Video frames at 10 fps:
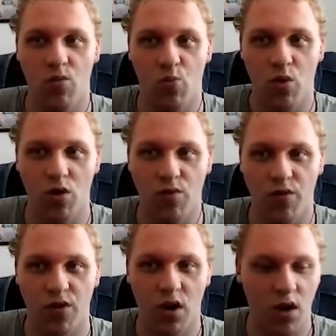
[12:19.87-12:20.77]
work
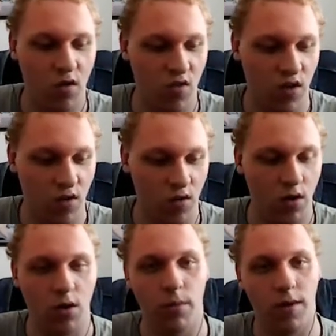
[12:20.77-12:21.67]
with cars here a
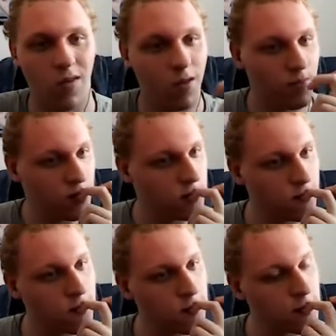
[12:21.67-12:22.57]
little bit.
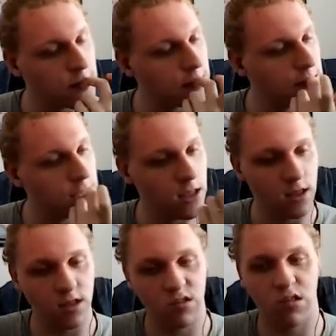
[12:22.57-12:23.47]

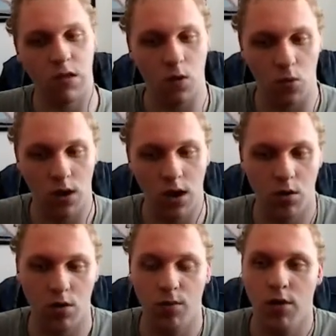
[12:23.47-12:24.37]
So
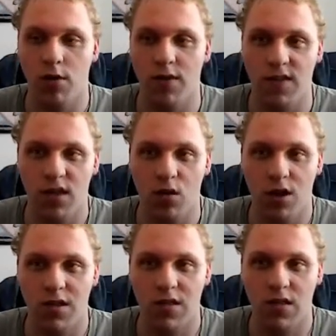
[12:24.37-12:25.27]
how are we going to do
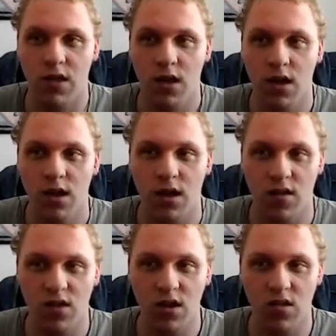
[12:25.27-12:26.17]
this?
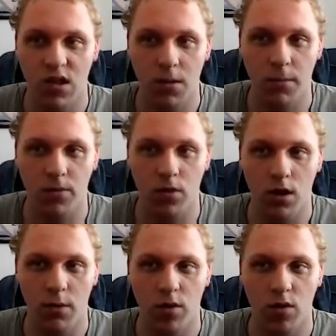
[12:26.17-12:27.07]
As an example,
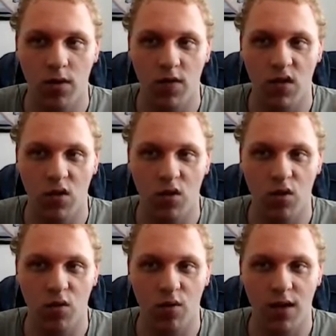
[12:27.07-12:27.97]
I'm going to
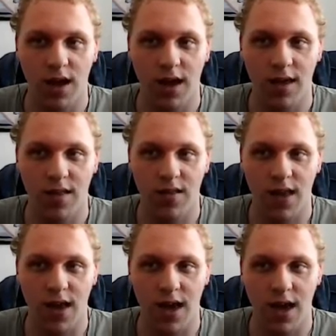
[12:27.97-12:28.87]
create
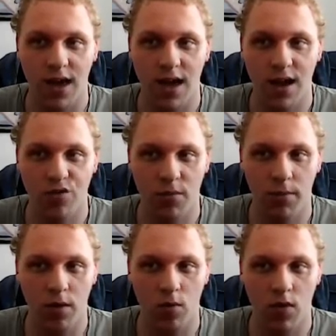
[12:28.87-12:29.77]
an
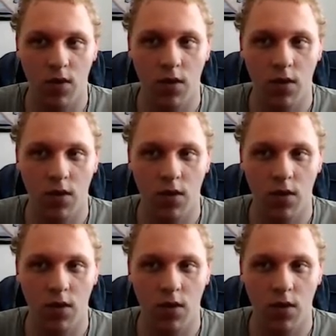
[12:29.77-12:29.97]
attribute.